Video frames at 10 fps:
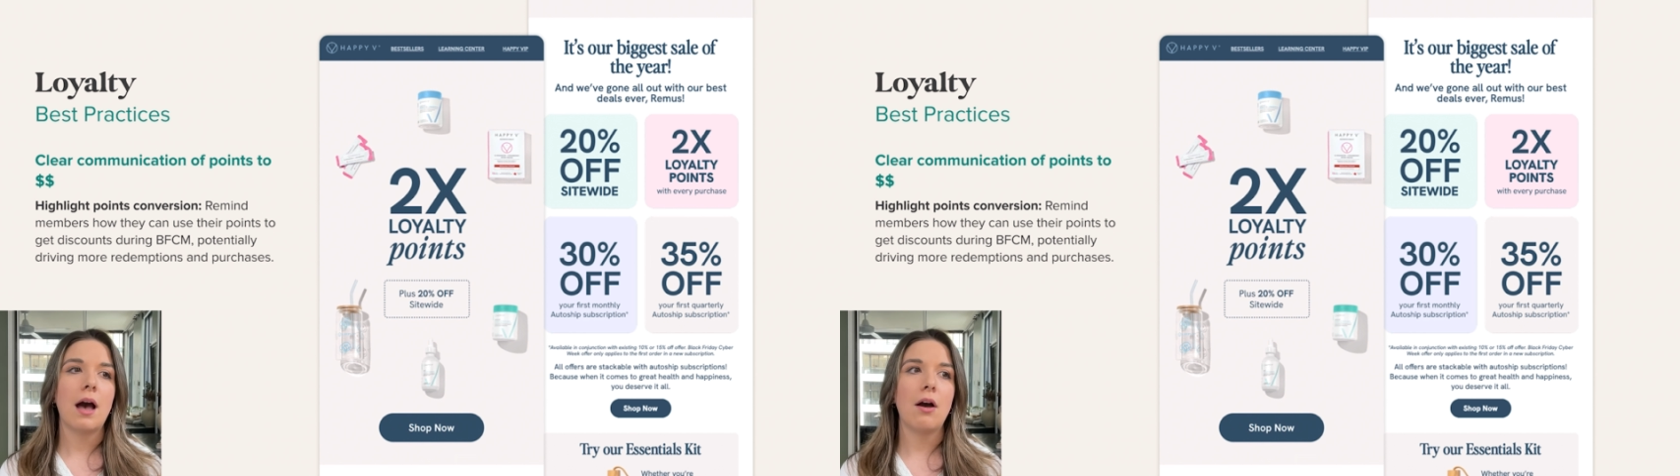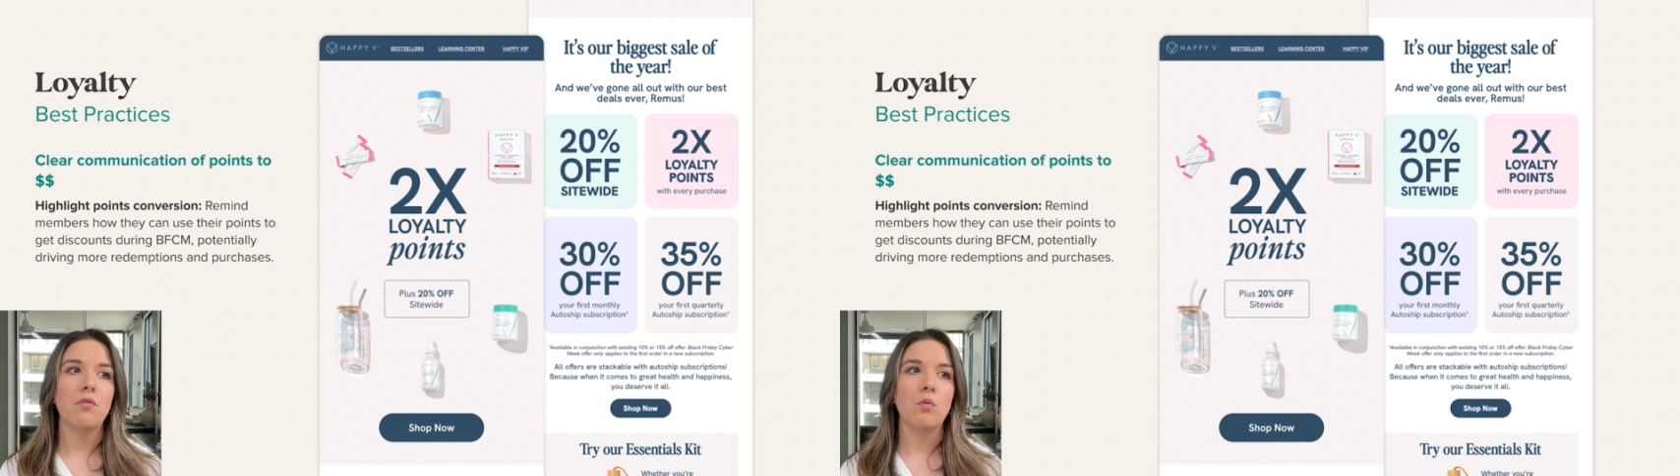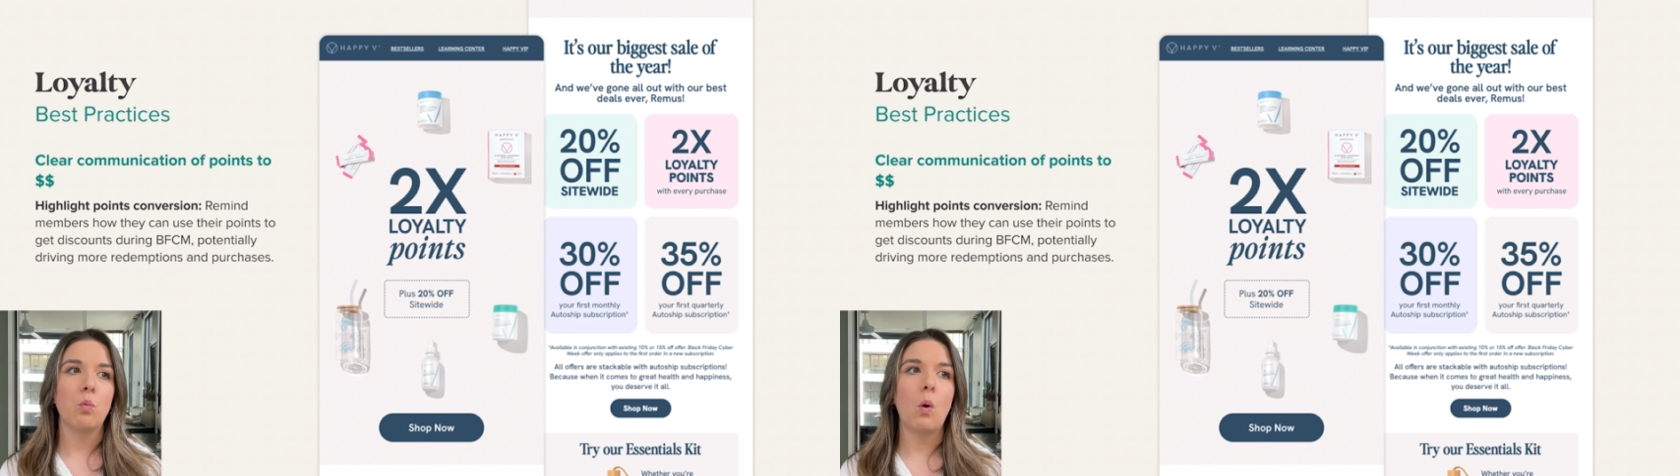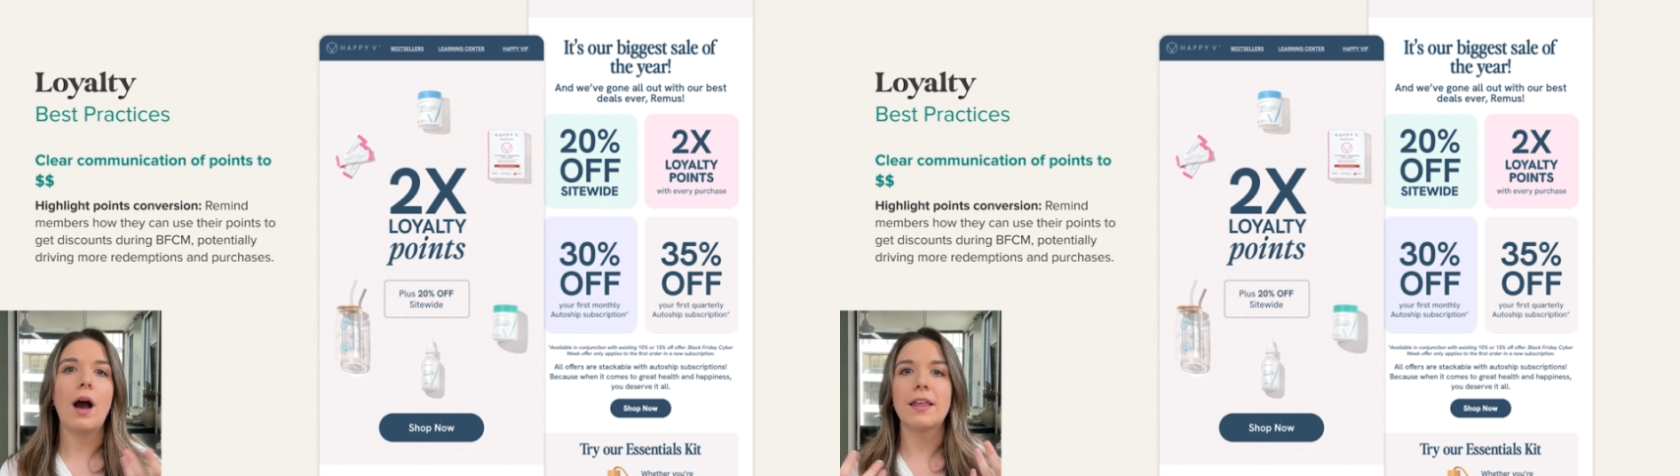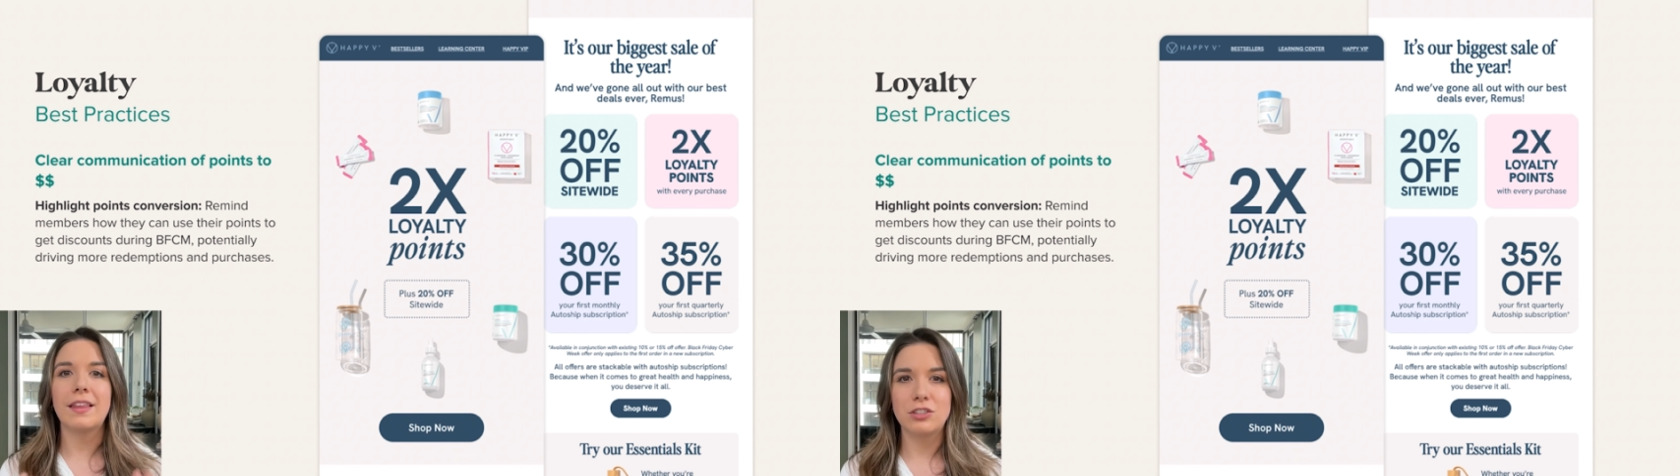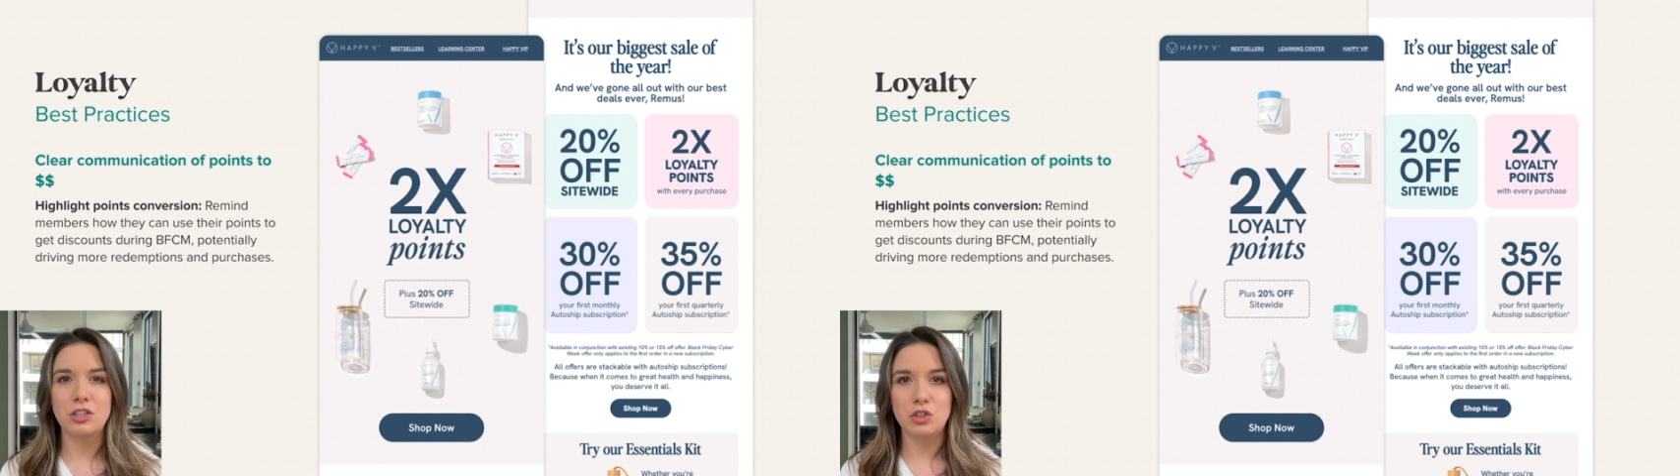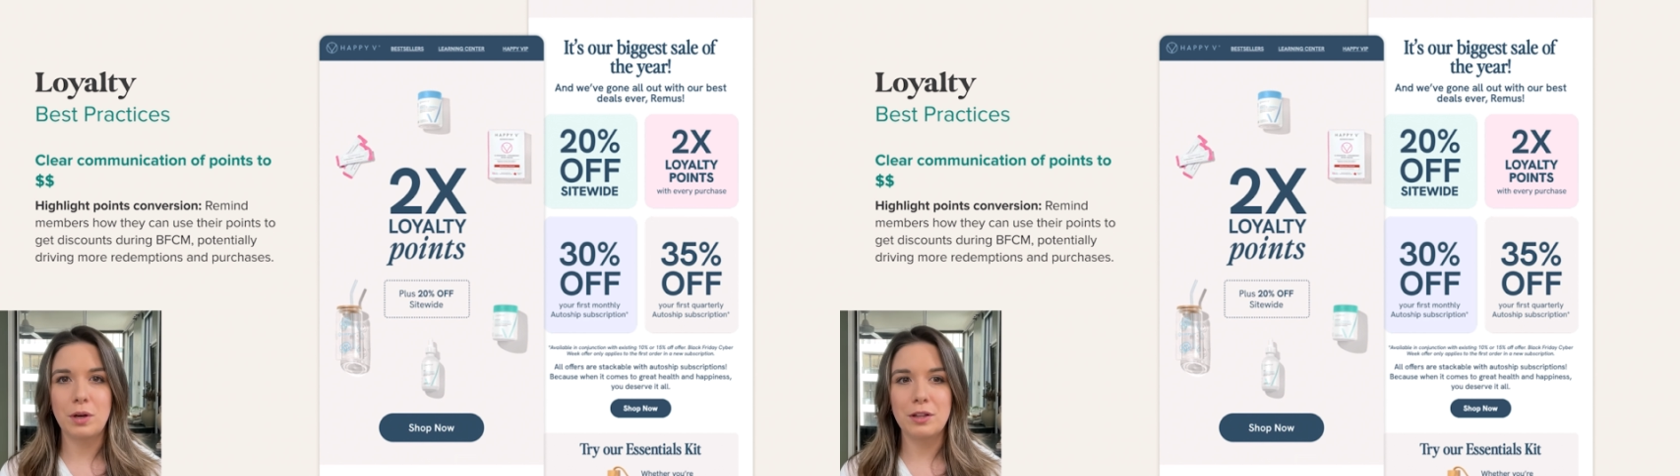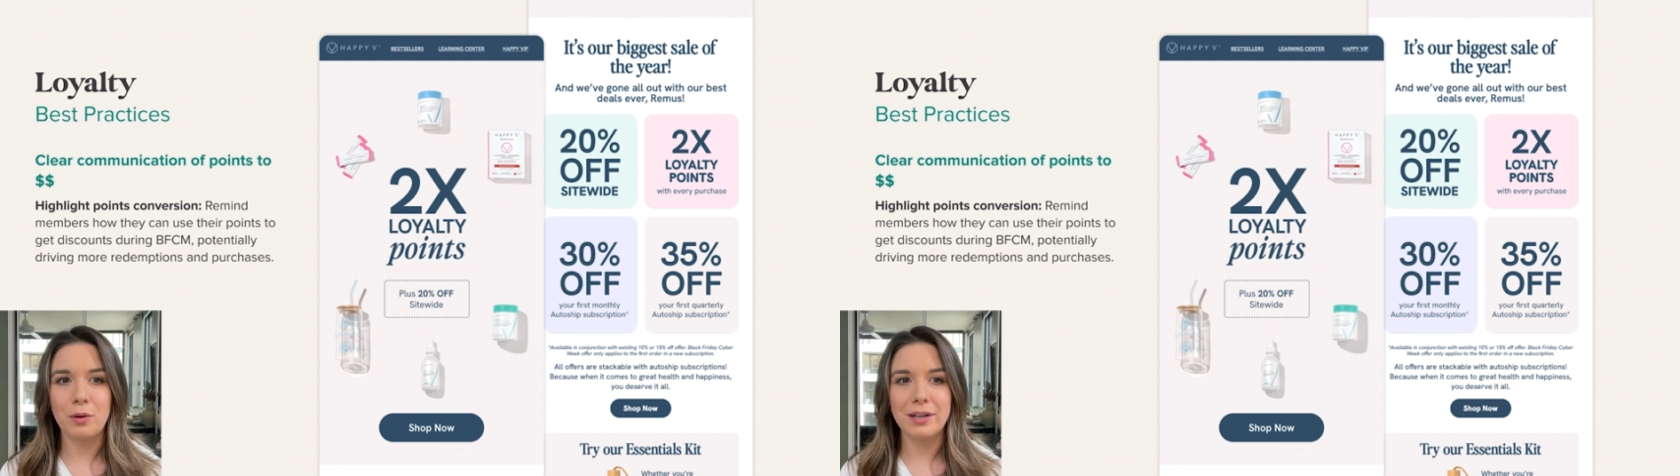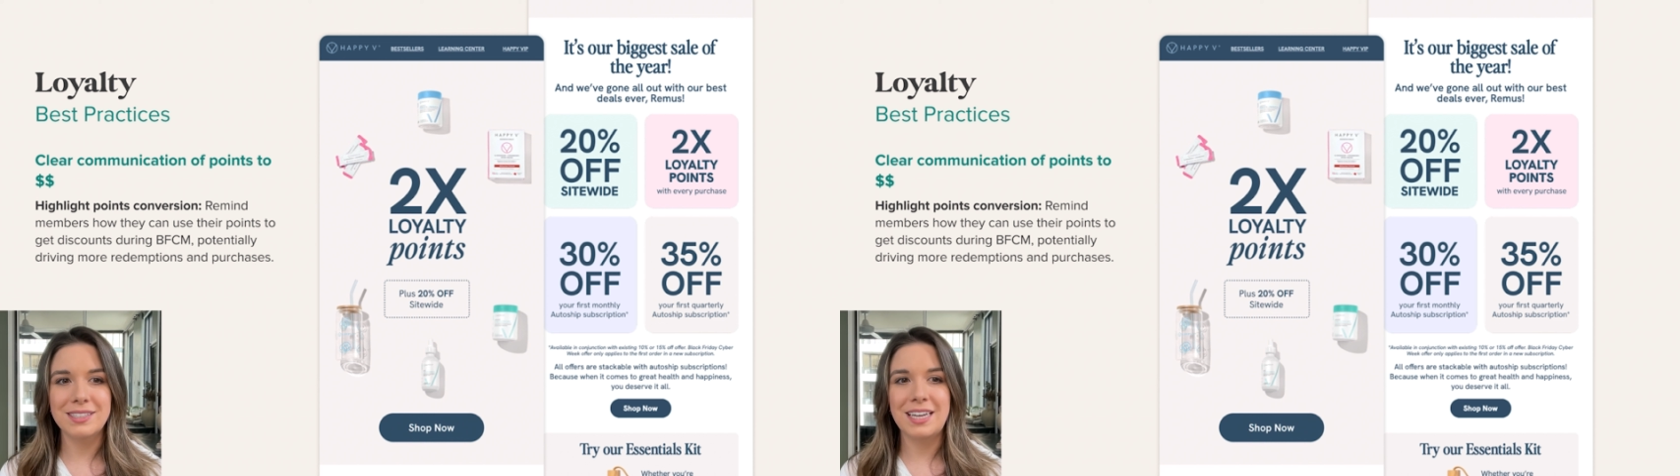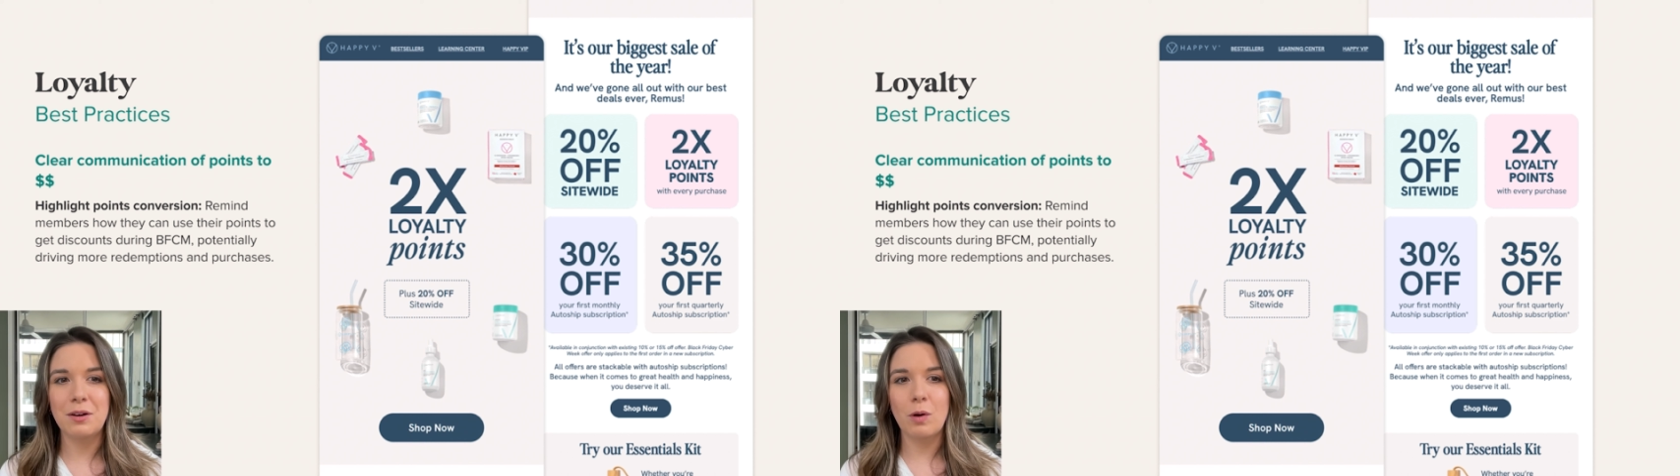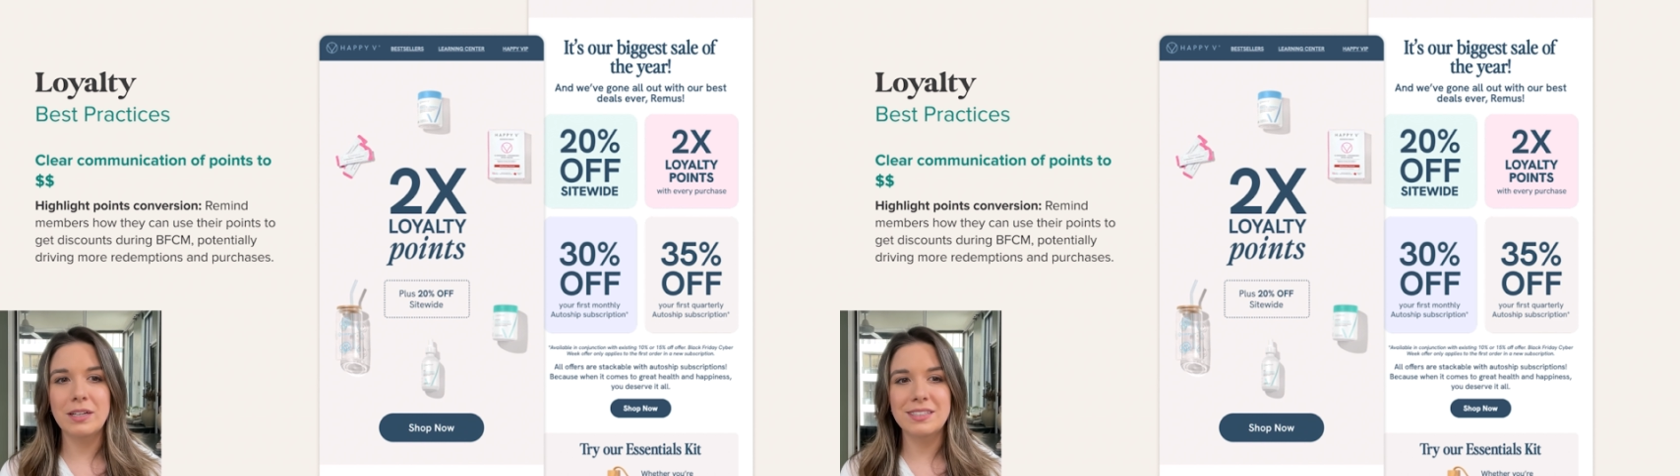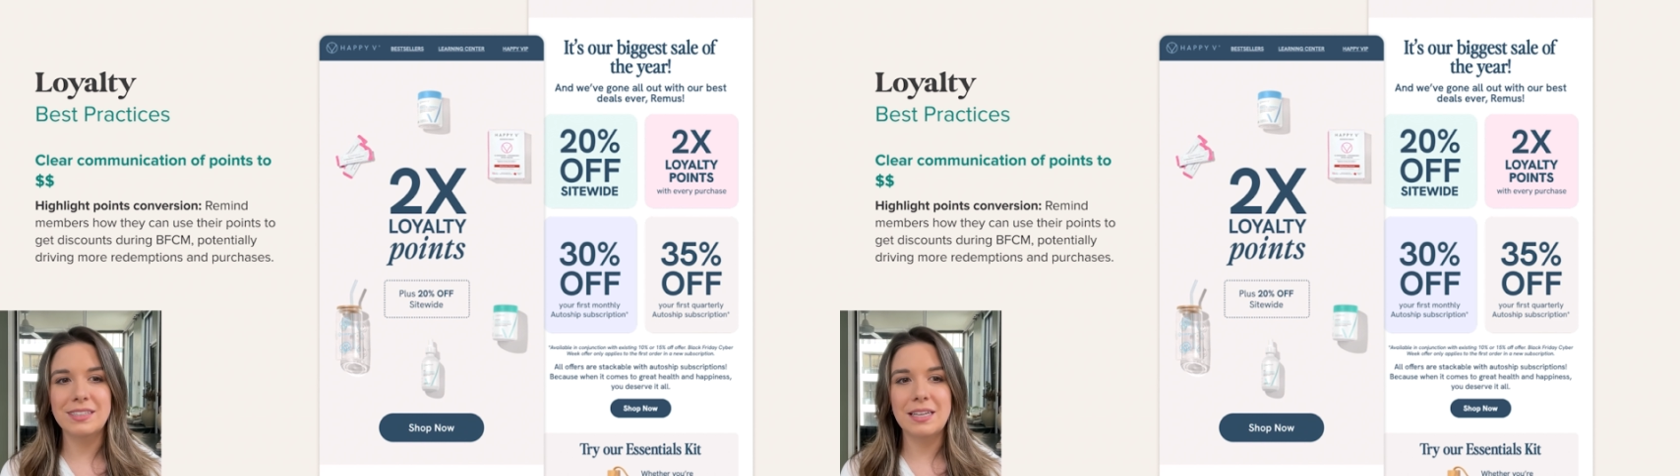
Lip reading: of why they should join loyalty and what's